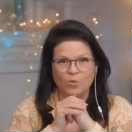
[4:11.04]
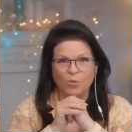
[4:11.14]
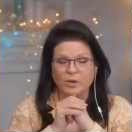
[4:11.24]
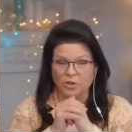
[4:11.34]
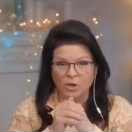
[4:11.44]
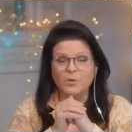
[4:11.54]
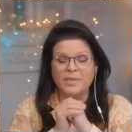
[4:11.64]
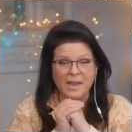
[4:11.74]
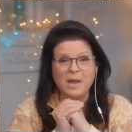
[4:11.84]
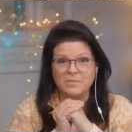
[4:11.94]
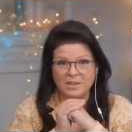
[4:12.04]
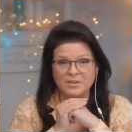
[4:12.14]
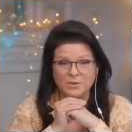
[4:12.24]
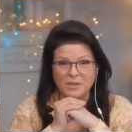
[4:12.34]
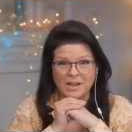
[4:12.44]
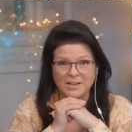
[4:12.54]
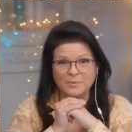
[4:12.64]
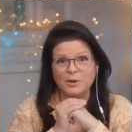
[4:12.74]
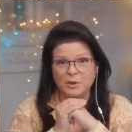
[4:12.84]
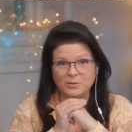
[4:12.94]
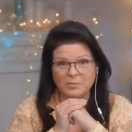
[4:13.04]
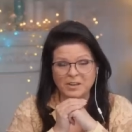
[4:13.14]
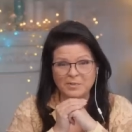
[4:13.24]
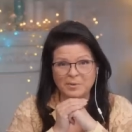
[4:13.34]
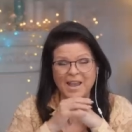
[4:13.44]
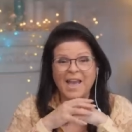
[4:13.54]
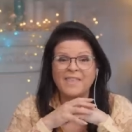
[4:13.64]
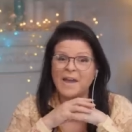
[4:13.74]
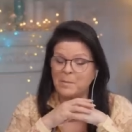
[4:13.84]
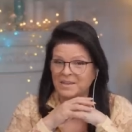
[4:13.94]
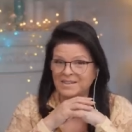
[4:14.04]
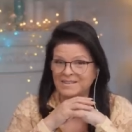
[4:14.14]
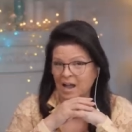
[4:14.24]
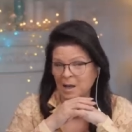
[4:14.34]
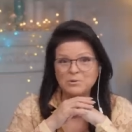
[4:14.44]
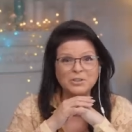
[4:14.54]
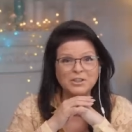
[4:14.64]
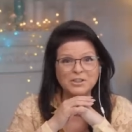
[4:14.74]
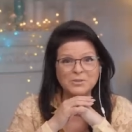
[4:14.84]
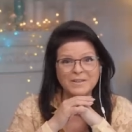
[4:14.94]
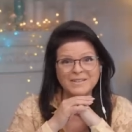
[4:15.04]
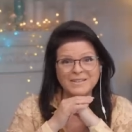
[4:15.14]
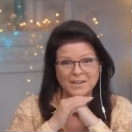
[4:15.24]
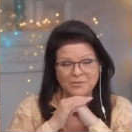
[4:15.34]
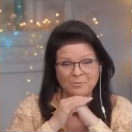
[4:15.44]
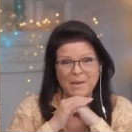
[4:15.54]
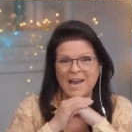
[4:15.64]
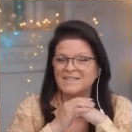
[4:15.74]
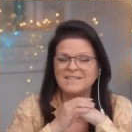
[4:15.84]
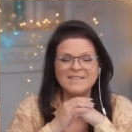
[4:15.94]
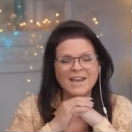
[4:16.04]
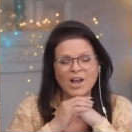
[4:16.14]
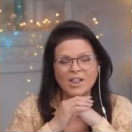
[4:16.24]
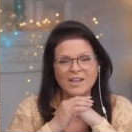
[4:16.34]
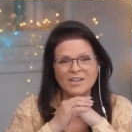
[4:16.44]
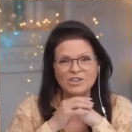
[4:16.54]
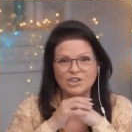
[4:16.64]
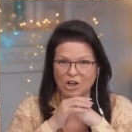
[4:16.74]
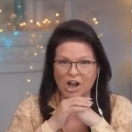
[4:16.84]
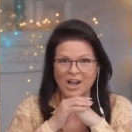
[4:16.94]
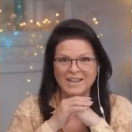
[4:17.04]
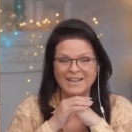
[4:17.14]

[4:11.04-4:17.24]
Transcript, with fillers: Well, you know what that means, you guys. We heard it from the expert. That means I'm going to do a set of pastel chalk